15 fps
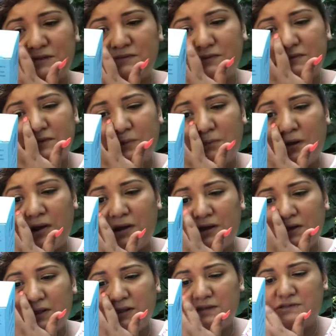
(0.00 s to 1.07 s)
This one's the Body
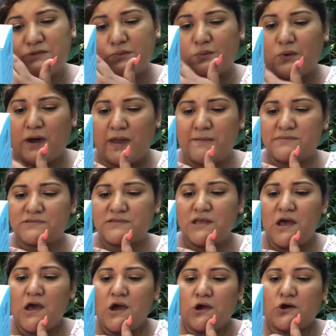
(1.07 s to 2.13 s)
Cleanse Wipes
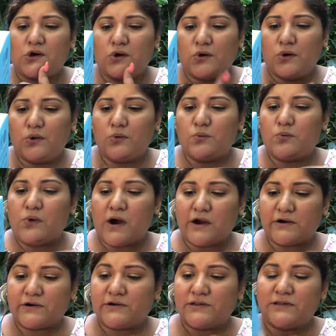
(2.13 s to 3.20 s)
Cool
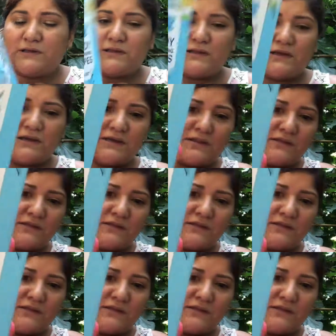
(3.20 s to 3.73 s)
Water Lily.